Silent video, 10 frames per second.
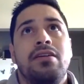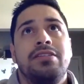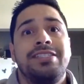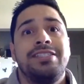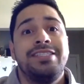
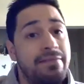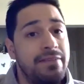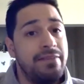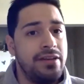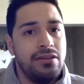
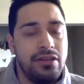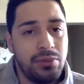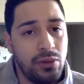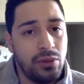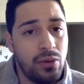seven
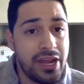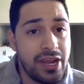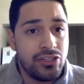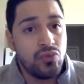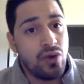employees
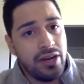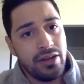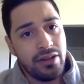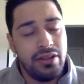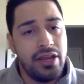to run
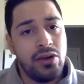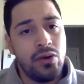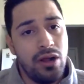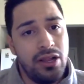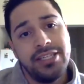the
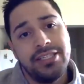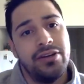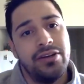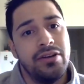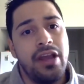Equality
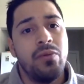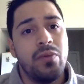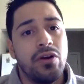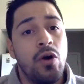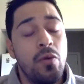Center, and
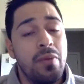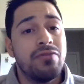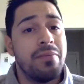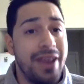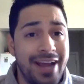we're open
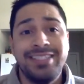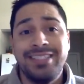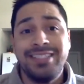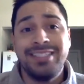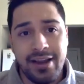from nine
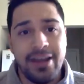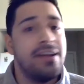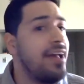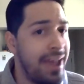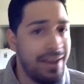to nine
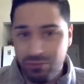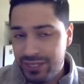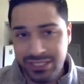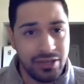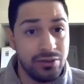every
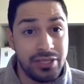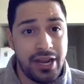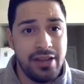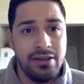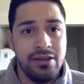single
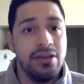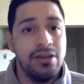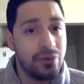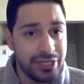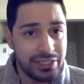day.
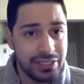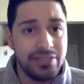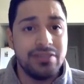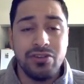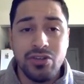
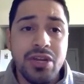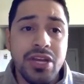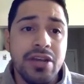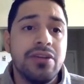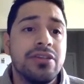Christmas, New
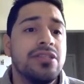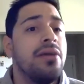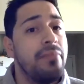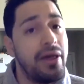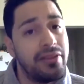Year's,
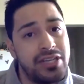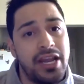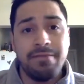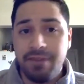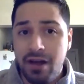Mother's
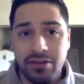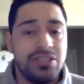Day, Father's